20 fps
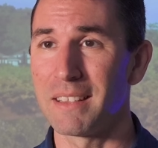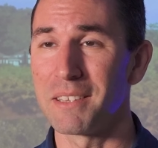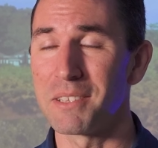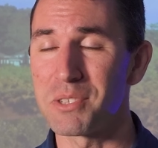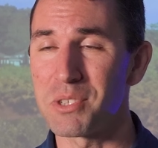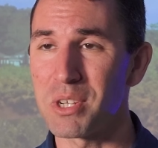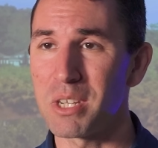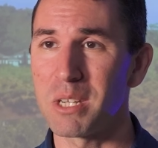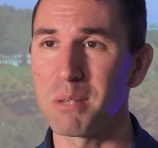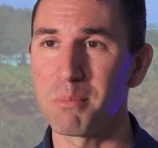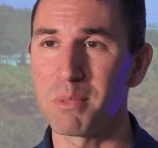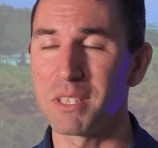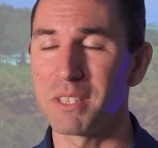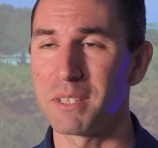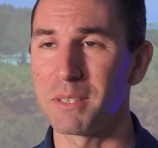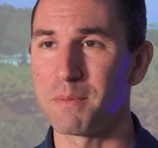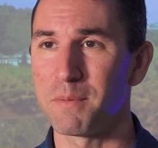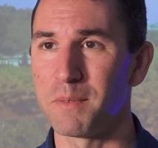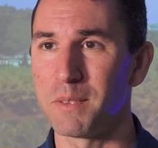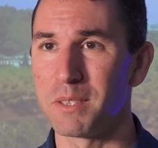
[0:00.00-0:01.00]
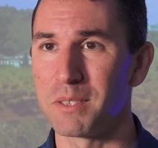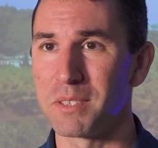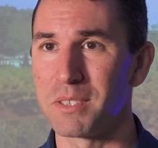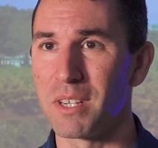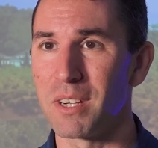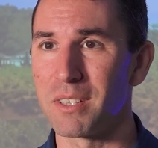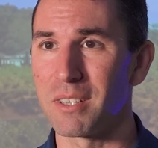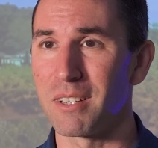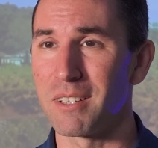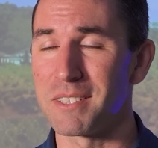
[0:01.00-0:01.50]
legitimately feel
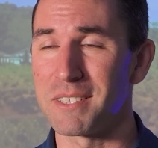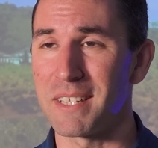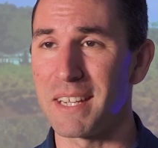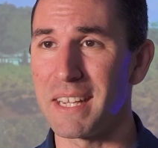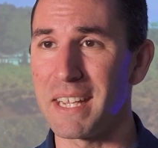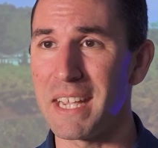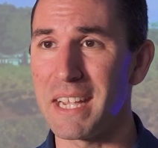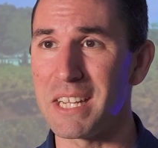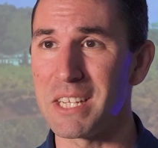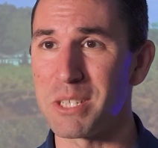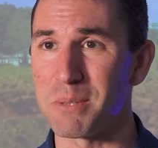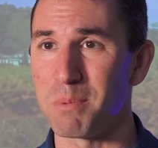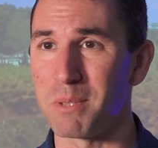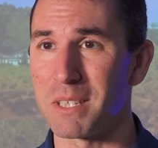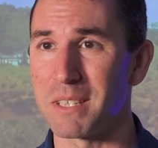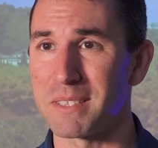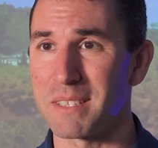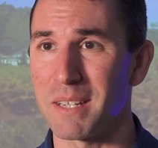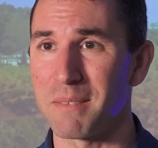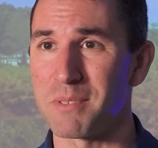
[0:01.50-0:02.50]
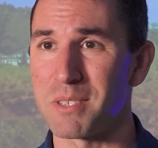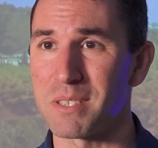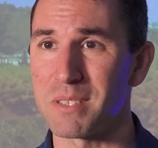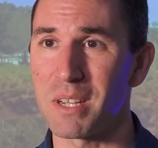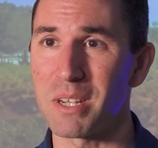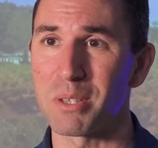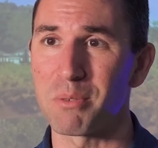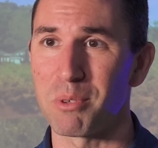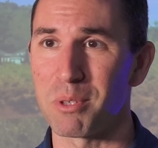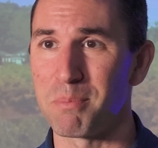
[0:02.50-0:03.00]
younger as I age because I've
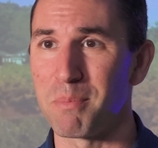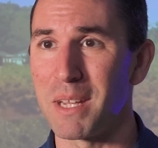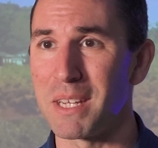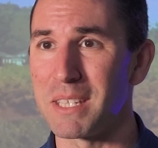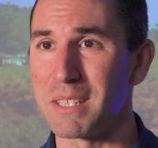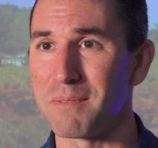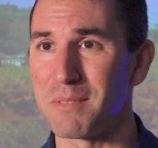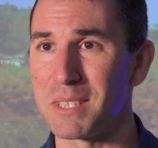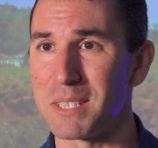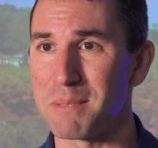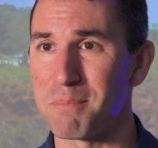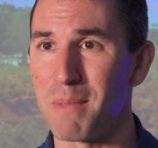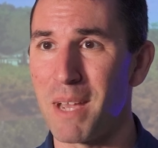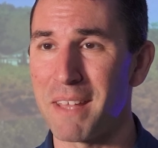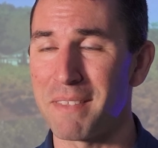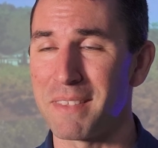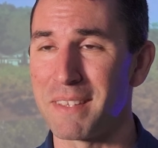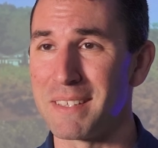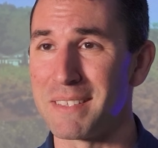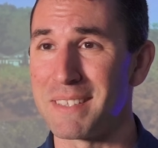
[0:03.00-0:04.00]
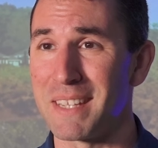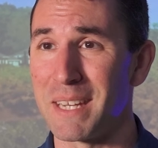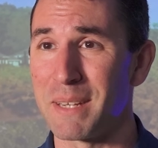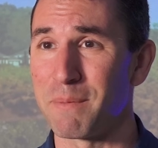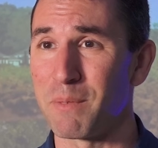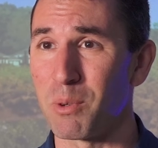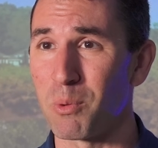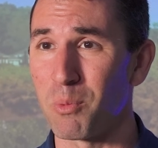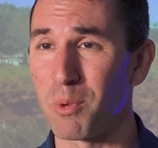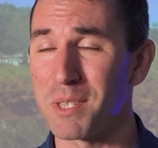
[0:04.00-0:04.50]
stuck with many of these methods, and
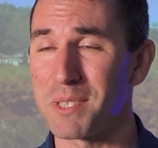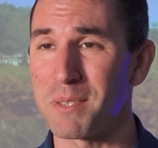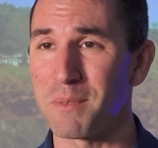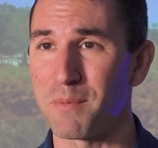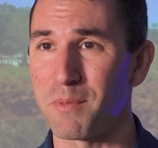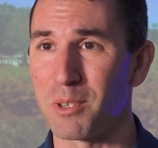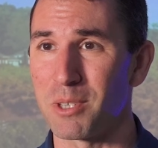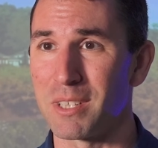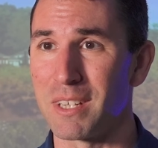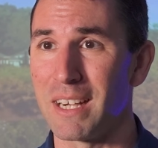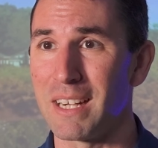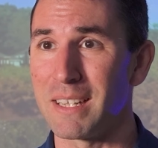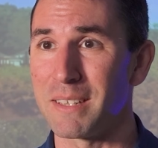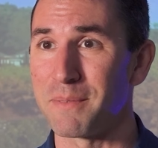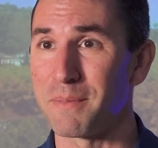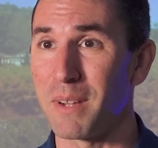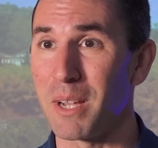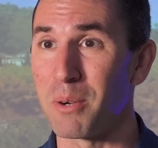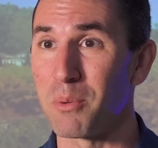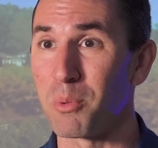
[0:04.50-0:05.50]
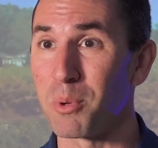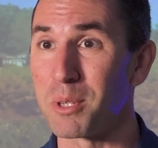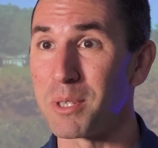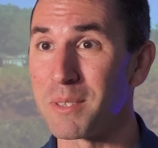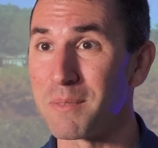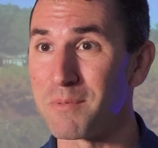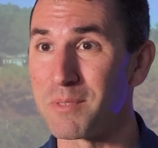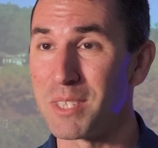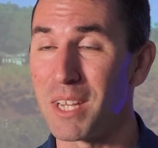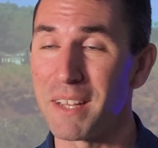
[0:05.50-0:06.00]
if it wasn't for golf, I
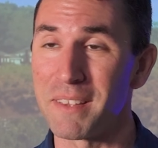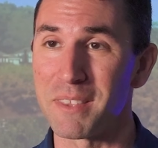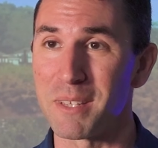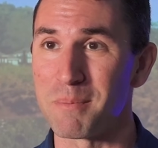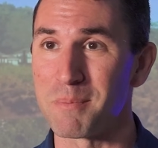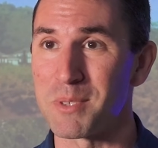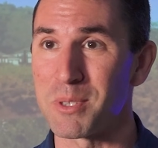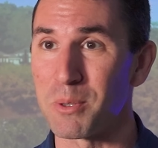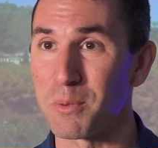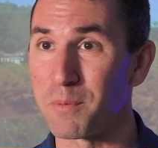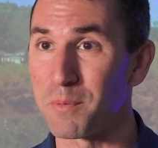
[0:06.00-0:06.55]
wouldn't have done them so